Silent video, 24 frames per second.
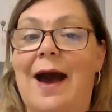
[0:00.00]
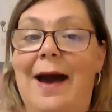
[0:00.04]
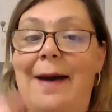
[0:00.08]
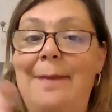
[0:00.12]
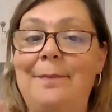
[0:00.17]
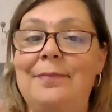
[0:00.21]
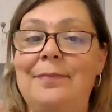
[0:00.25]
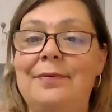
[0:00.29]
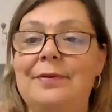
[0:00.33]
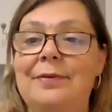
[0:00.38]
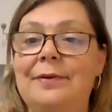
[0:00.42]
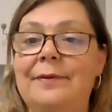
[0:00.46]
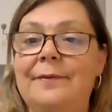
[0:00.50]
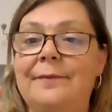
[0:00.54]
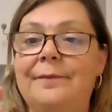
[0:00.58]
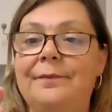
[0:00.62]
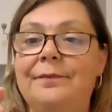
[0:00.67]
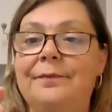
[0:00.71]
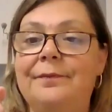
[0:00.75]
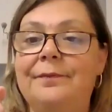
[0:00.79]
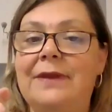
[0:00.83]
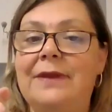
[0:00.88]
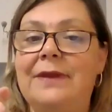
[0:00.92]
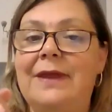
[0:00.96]
up.
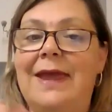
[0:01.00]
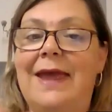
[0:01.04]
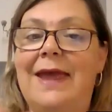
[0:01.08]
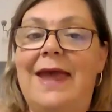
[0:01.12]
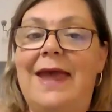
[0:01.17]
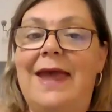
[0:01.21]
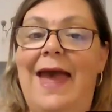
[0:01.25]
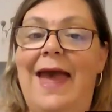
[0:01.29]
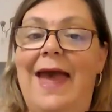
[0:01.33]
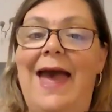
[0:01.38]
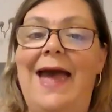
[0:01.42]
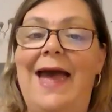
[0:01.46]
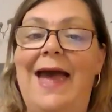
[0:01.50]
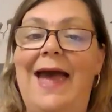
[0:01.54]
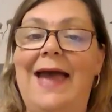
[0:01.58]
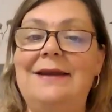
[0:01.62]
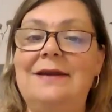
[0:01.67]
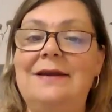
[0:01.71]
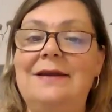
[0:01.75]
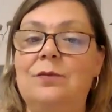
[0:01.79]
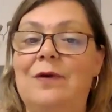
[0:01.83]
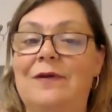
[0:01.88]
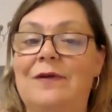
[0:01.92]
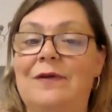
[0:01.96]

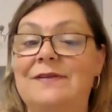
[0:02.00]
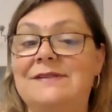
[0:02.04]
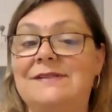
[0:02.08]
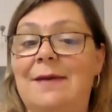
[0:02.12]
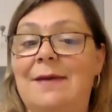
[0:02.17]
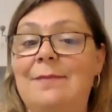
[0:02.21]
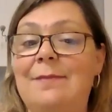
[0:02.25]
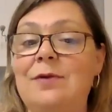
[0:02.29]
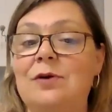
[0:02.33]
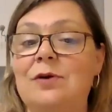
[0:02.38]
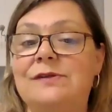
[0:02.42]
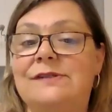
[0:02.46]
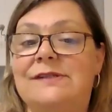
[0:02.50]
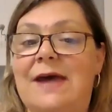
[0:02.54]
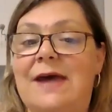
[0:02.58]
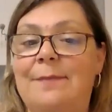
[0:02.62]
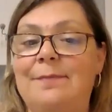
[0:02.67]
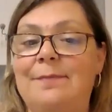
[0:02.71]
And when the stem goes